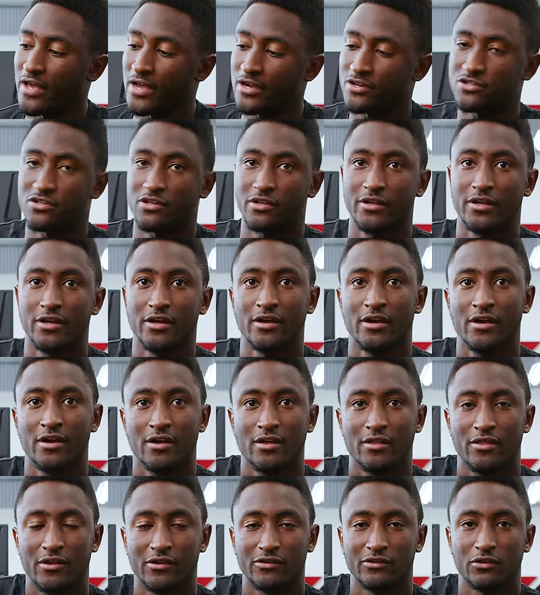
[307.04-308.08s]
actually
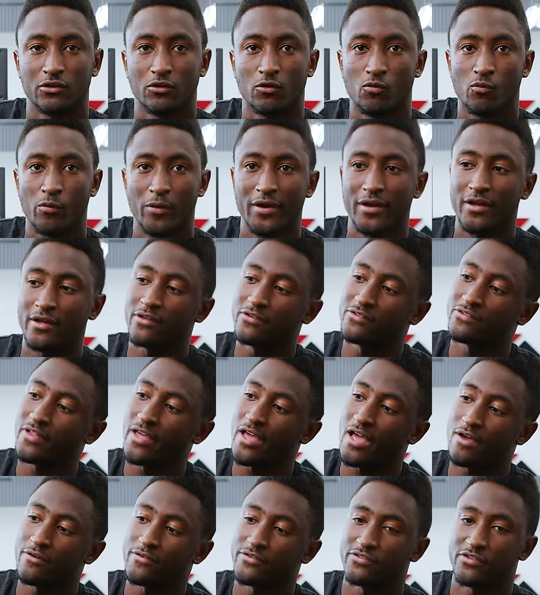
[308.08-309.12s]
these little wings. They
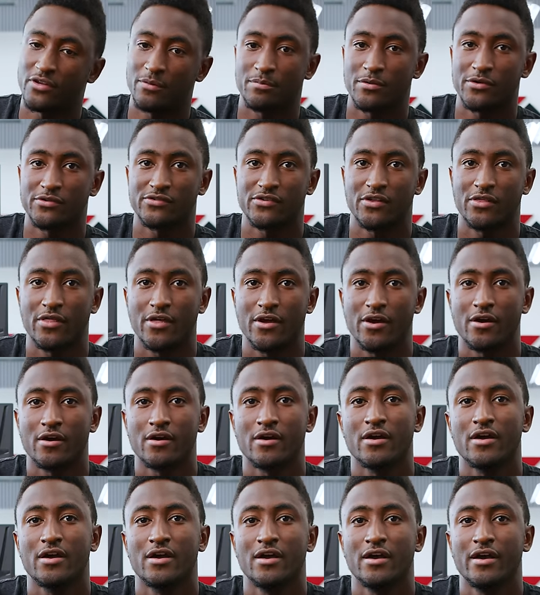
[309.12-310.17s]
have zippers in
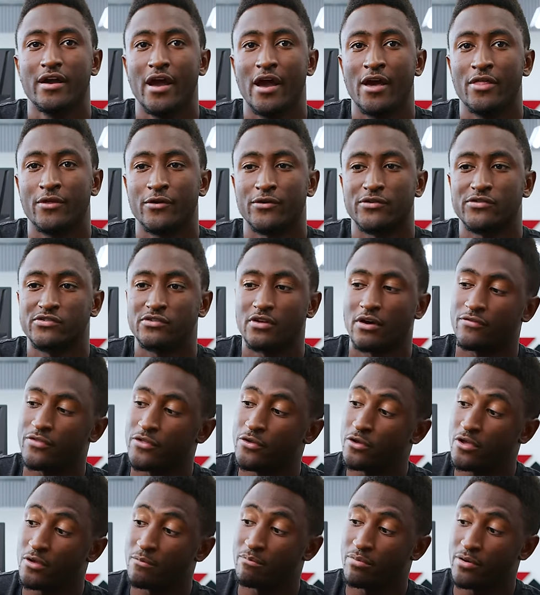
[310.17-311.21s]
there and there's stuff that
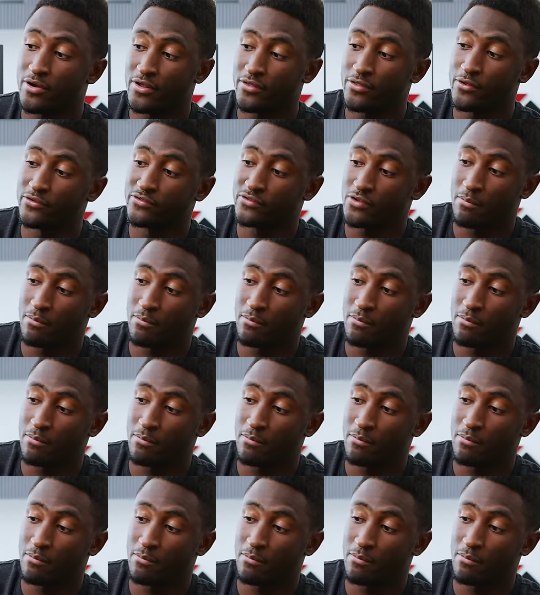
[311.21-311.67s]
you can put in these